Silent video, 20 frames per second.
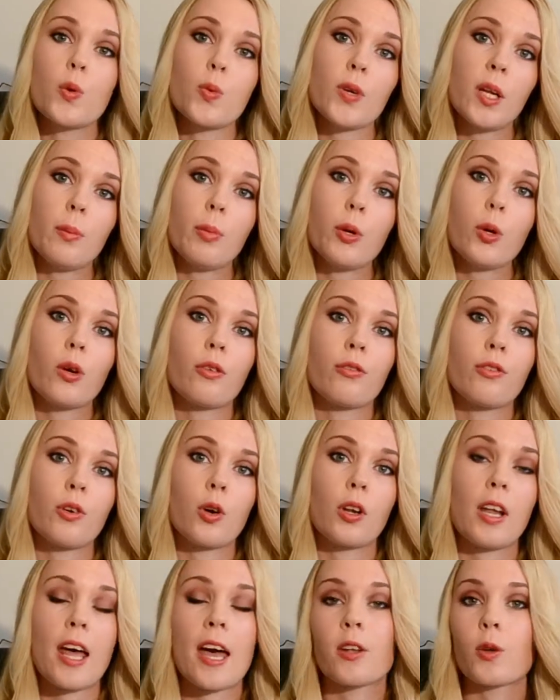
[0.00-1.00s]
really
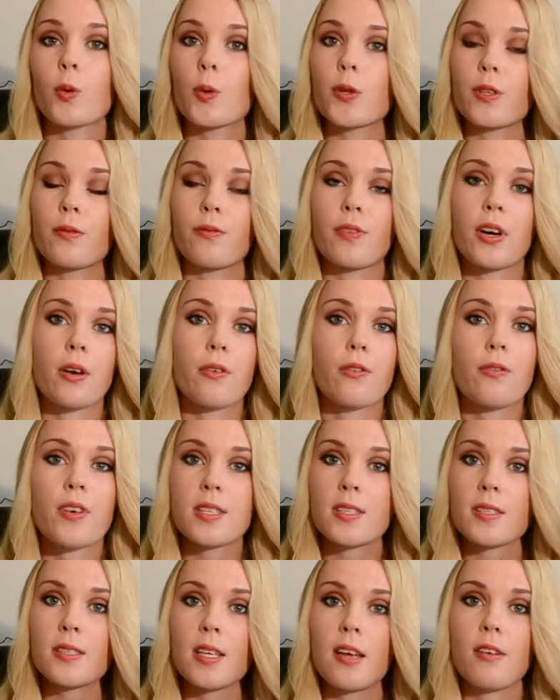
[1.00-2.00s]
beautiful and also very
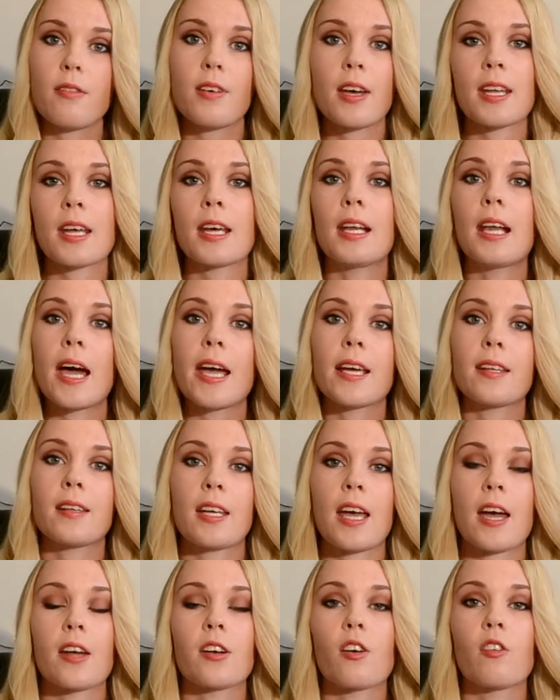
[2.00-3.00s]
festive, and I like the
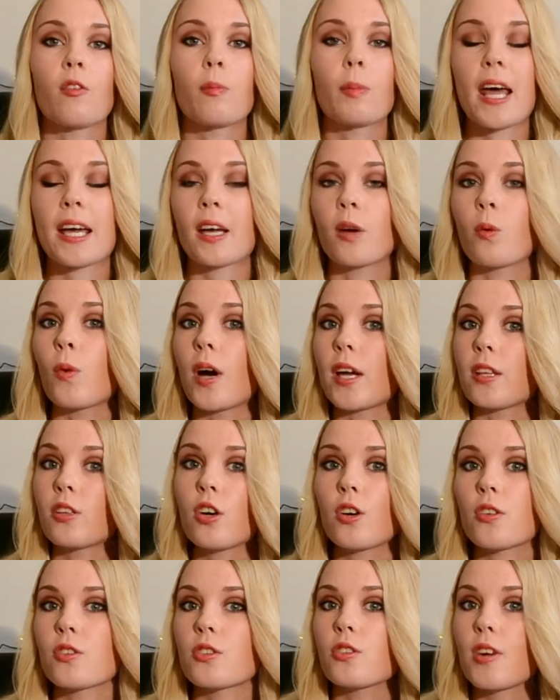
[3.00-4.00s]
kind of black and white
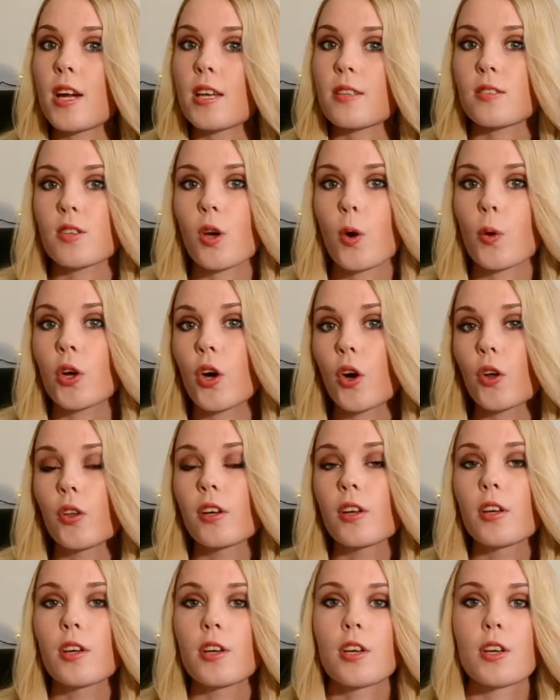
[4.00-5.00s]
contrast going on.
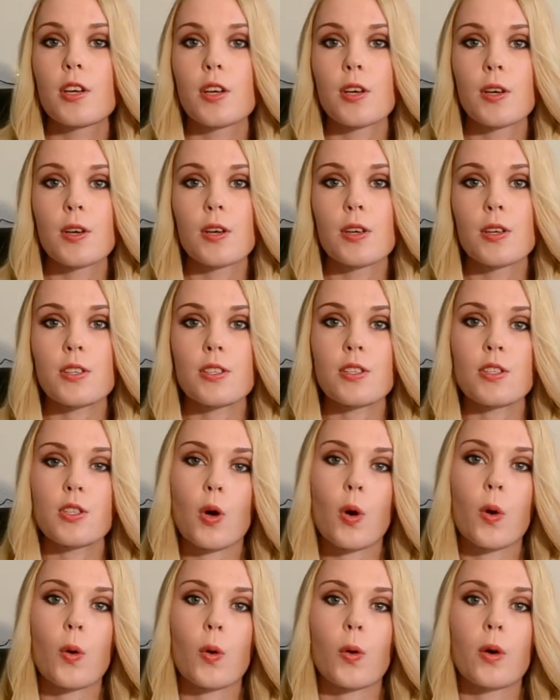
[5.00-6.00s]

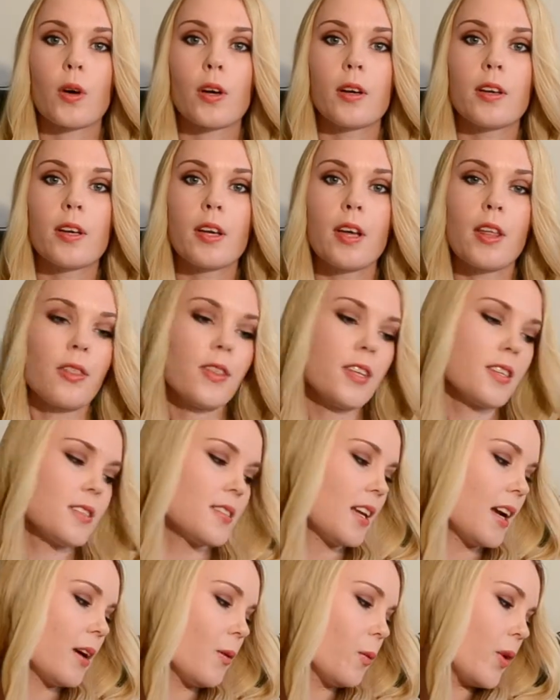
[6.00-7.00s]
So this
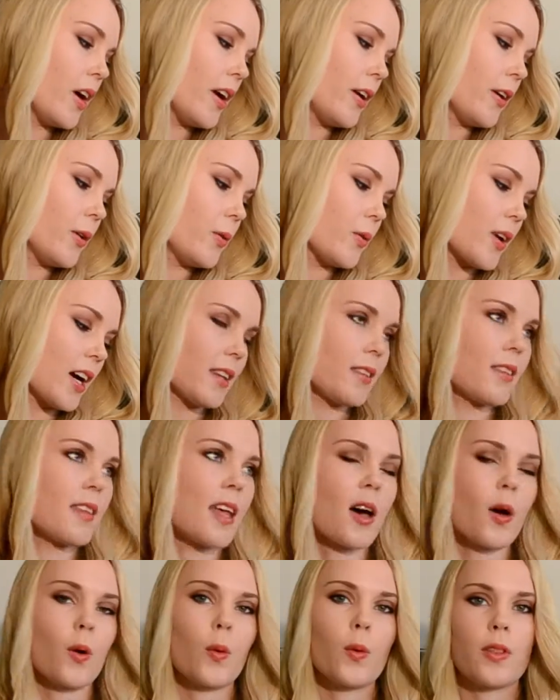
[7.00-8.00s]
that I'm wearing right
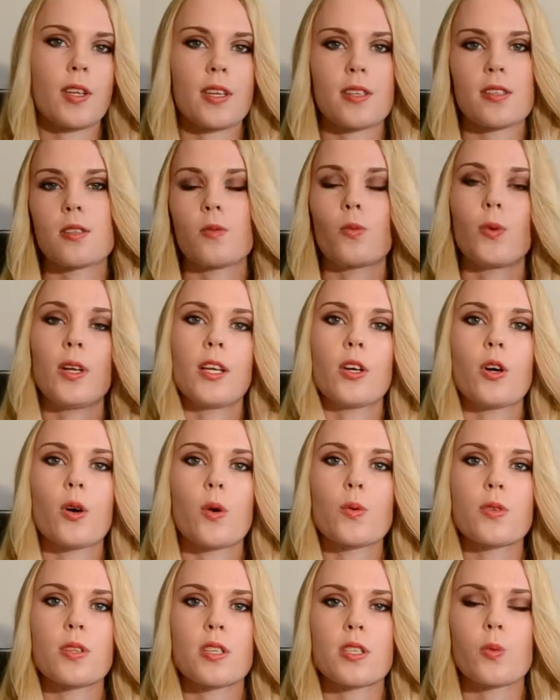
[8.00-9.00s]
now, this really
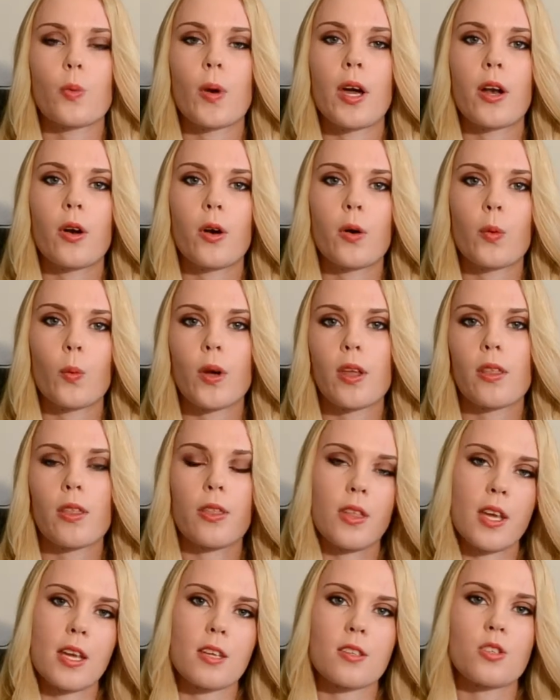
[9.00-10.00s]
cozy sweater with
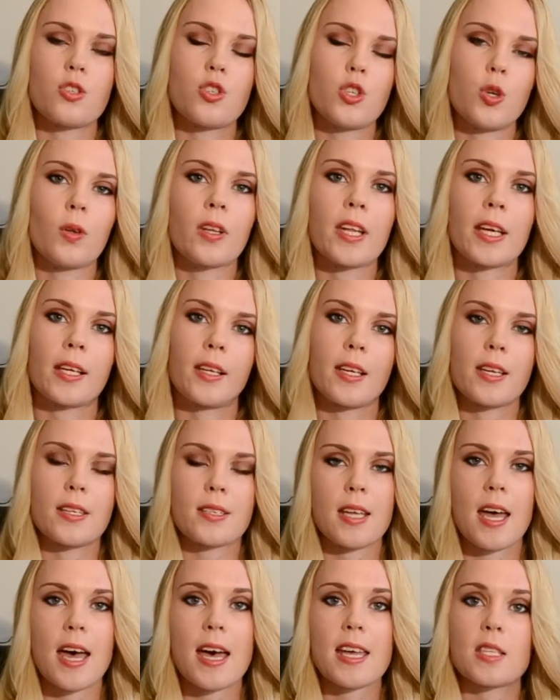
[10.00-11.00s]
this jewel necklace,
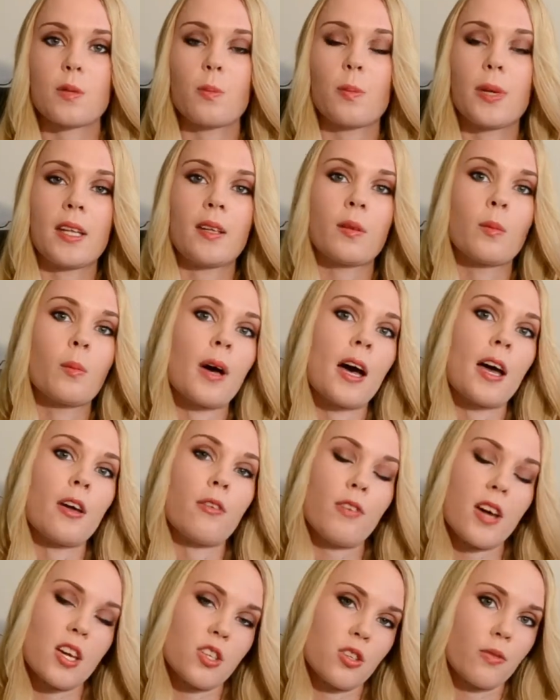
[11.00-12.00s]
has been my
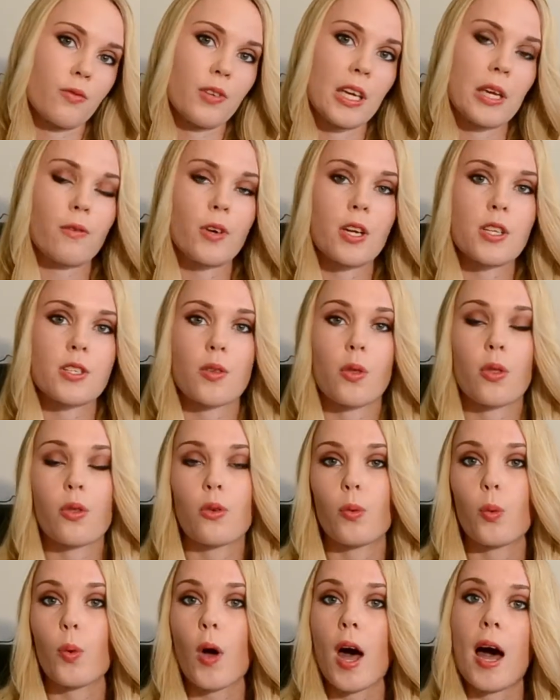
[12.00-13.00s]
fashion favorites
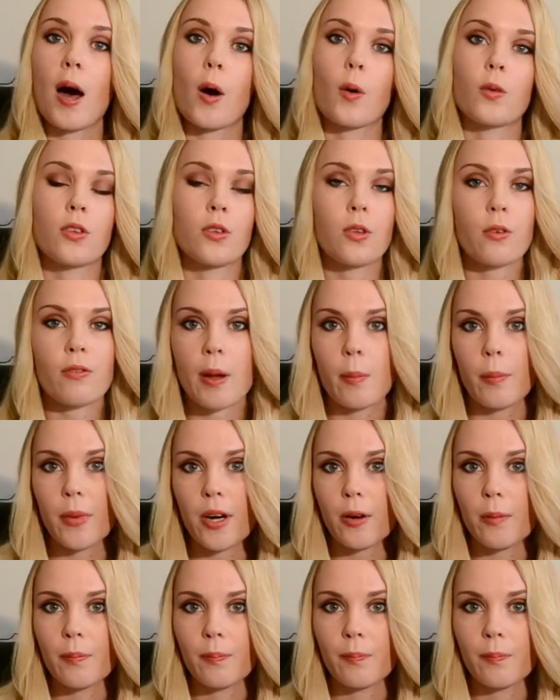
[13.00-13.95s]
throughout November.